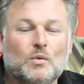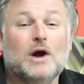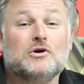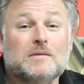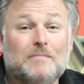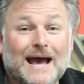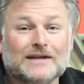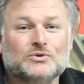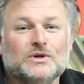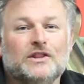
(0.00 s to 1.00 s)
Welcome
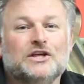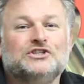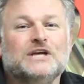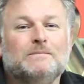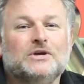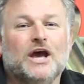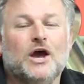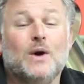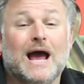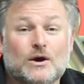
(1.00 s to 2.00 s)
back to another
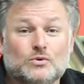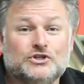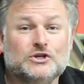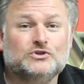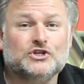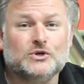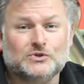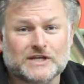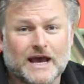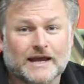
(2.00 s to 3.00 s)
TIMco How To
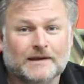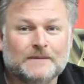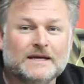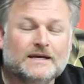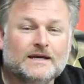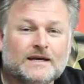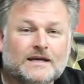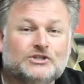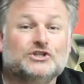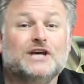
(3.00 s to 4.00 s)
Tuesday.
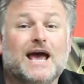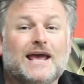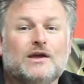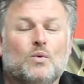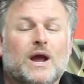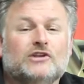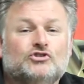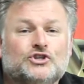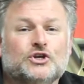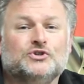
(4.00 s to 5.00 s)
Today we're
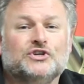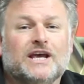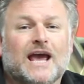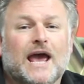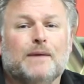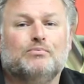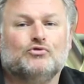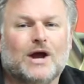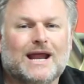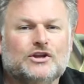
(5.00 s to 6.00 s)
introducing a
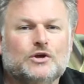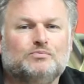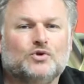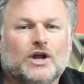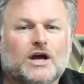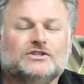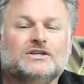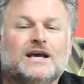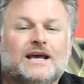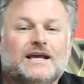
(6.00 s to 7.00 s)
brand new
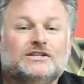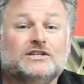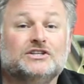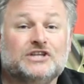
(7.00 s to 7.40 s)
product into the